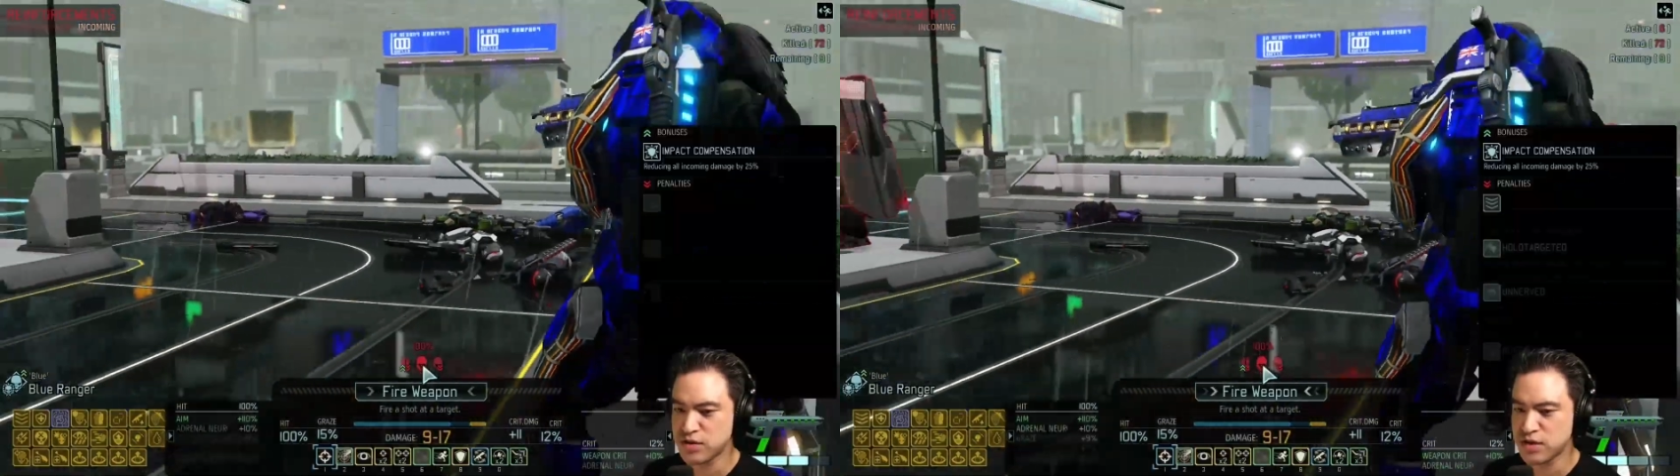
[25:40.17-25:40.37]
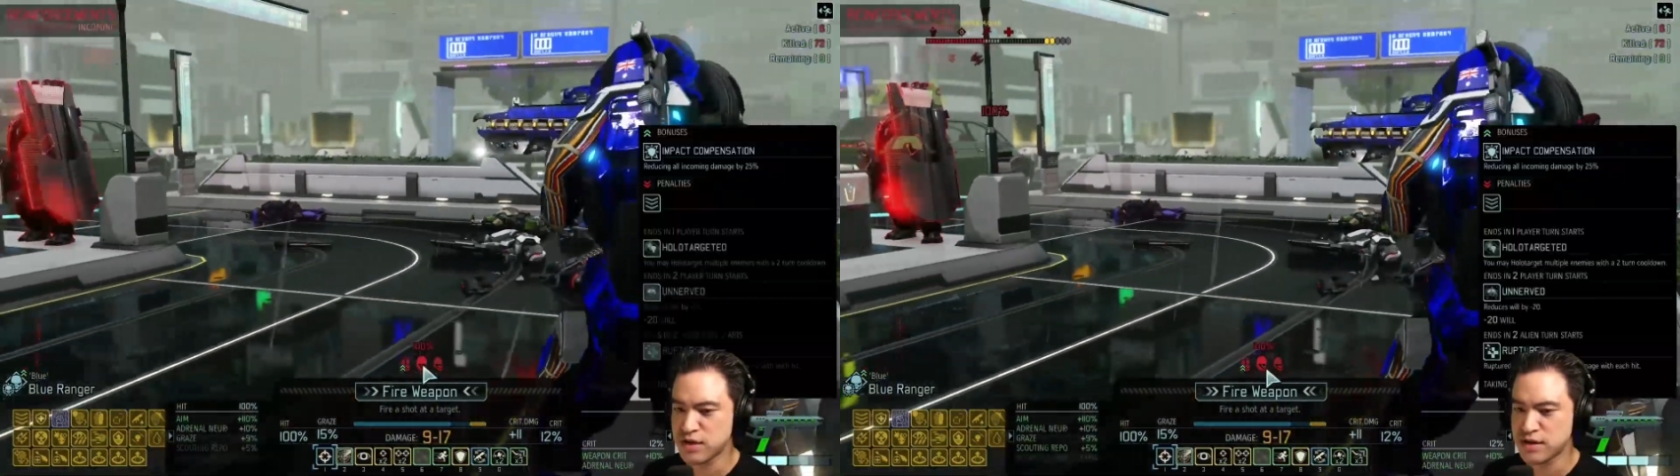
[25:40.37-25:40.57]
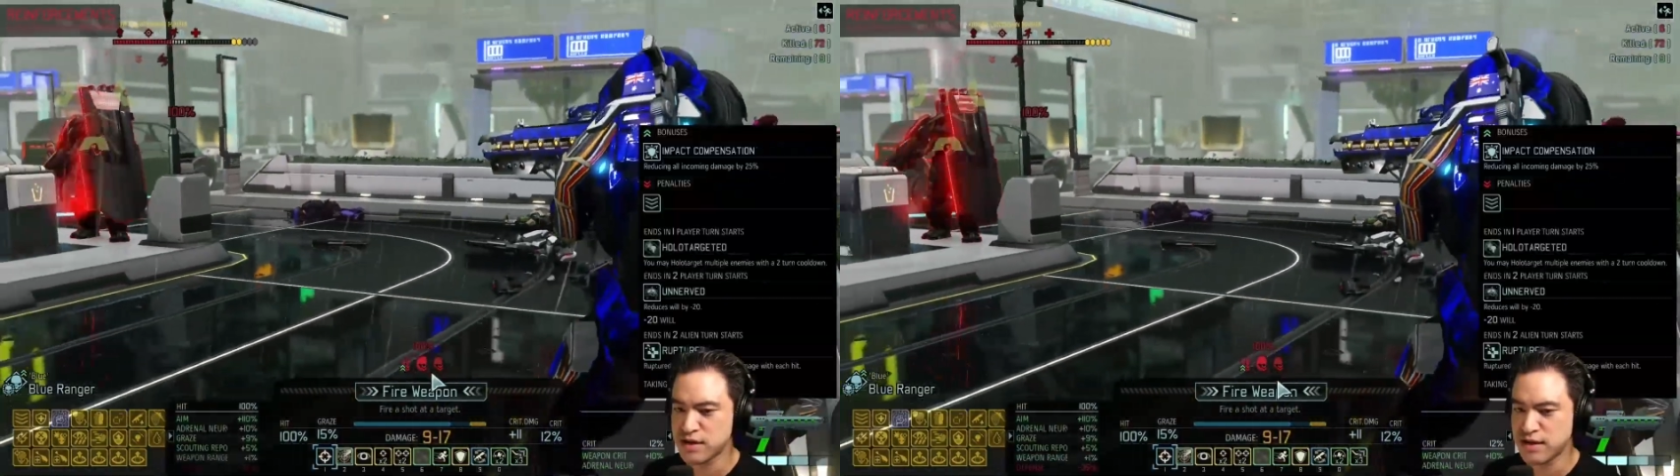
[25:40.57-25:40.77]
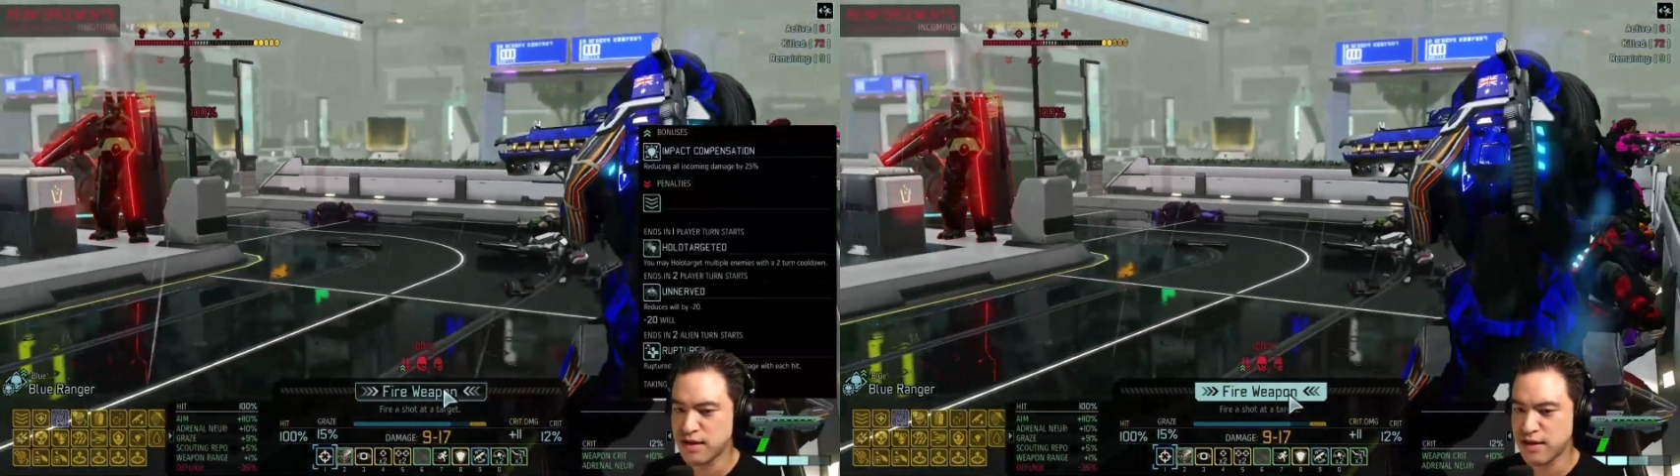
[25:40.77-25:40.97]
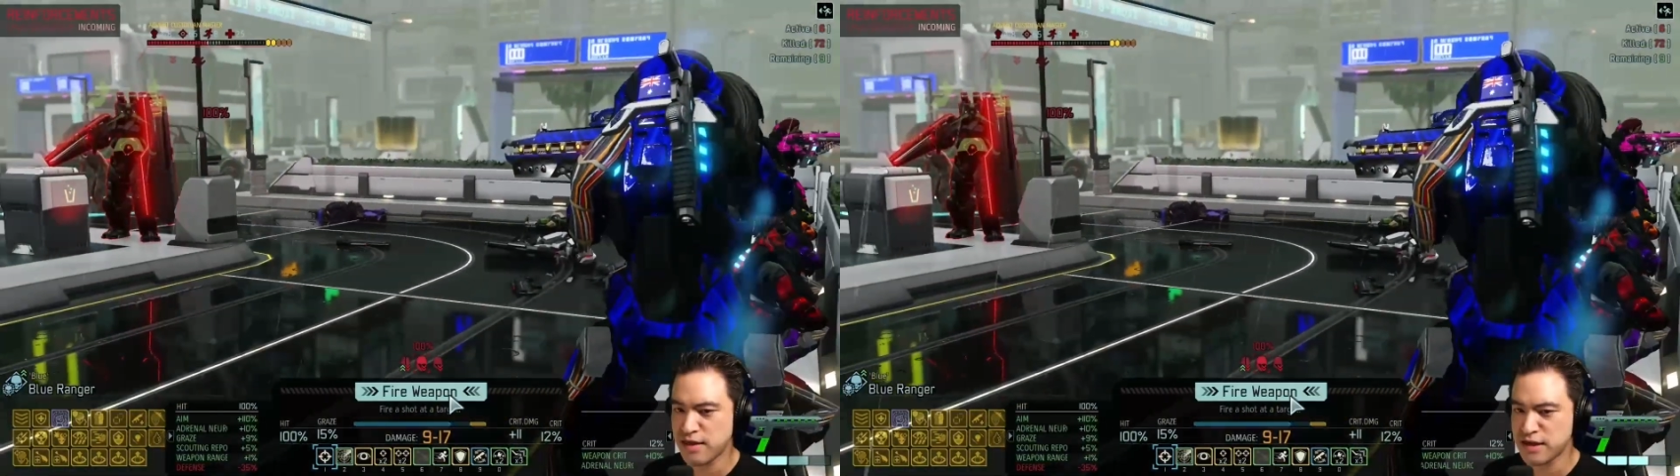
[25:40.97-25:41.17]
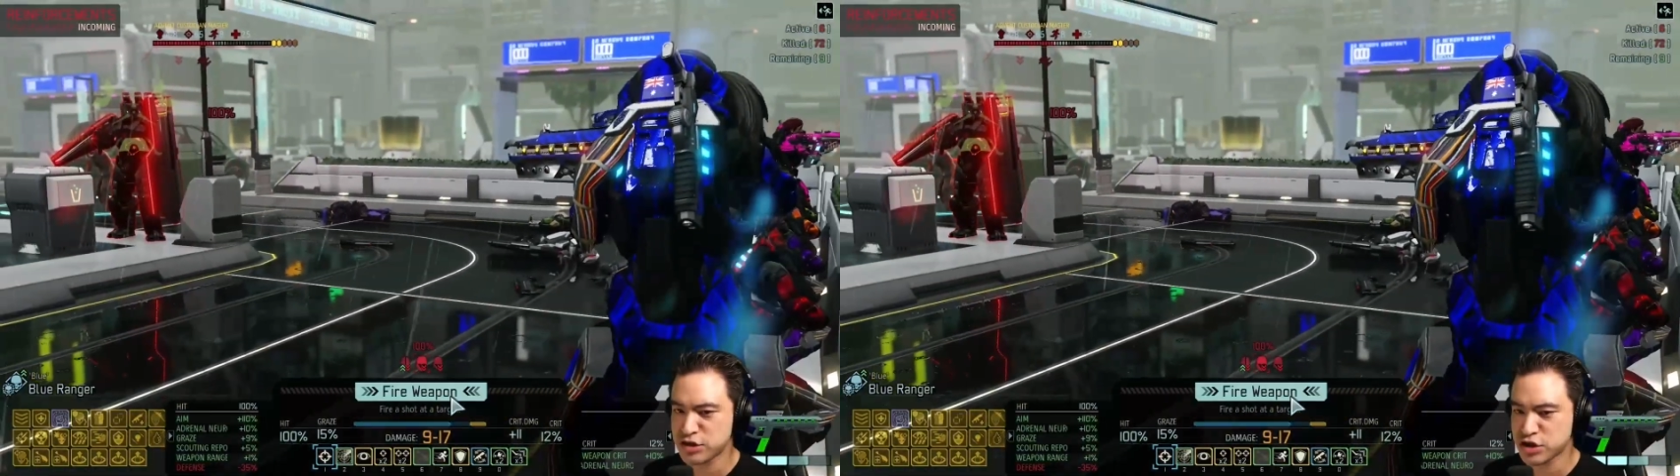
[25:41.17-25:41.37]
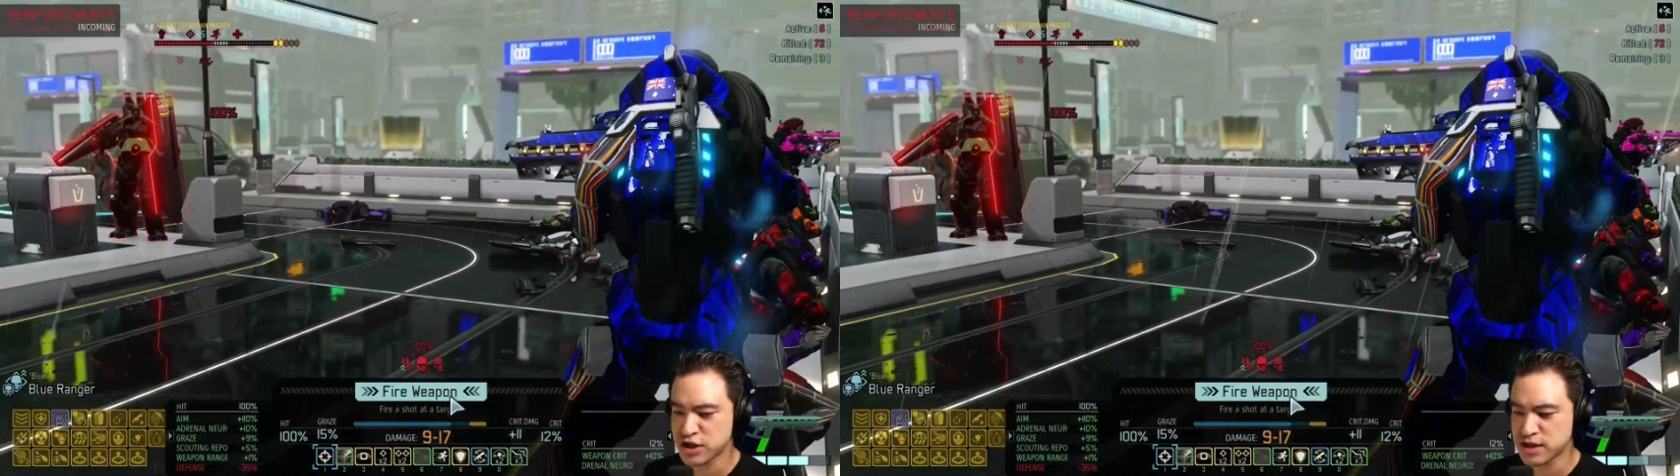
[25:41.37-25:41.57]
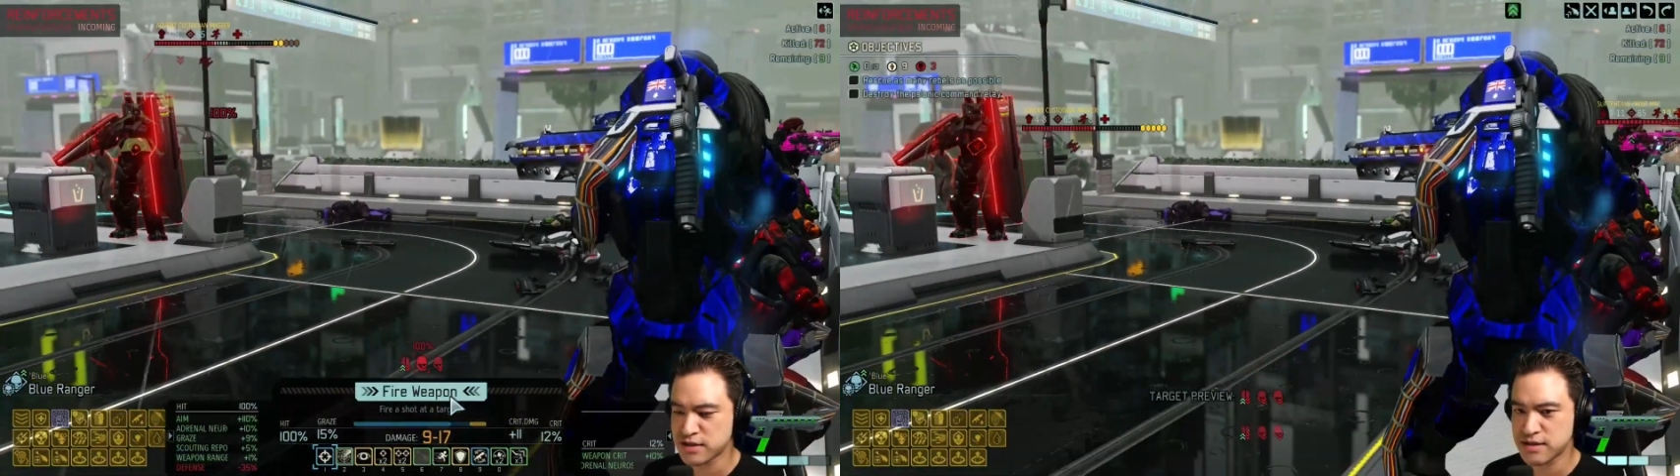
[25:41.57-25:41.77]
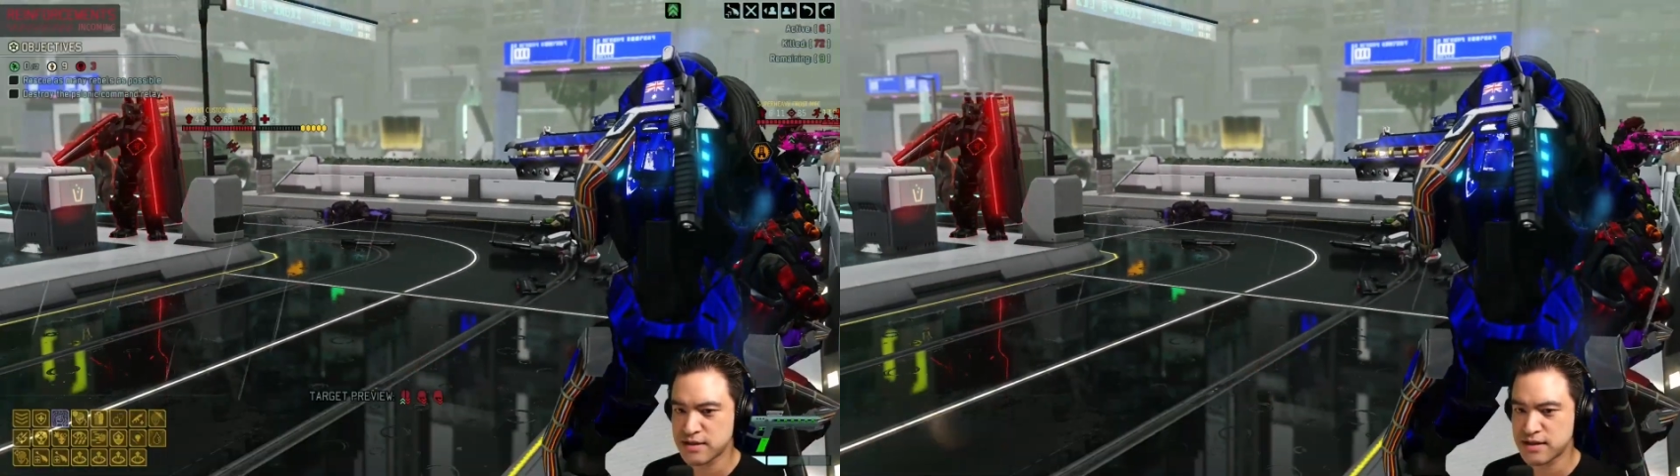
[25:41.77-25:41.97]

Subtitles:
on this gent.